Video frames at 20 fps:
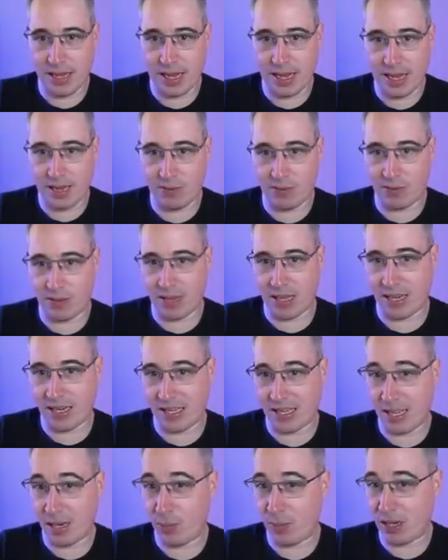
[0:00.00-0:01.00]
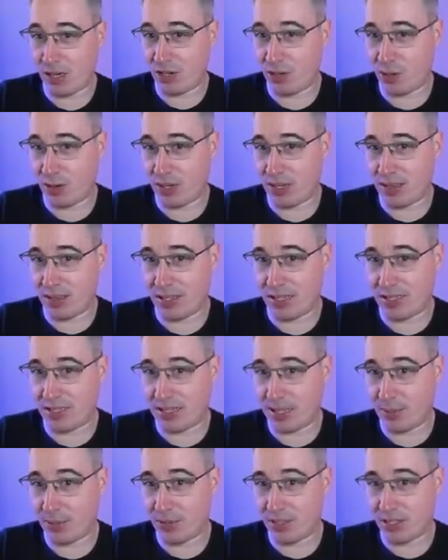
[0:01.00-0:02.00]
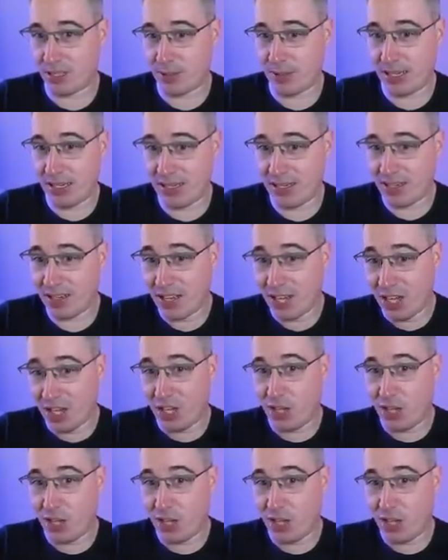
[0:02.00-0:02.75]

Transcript: And for that, again, we could do it at like double the speed.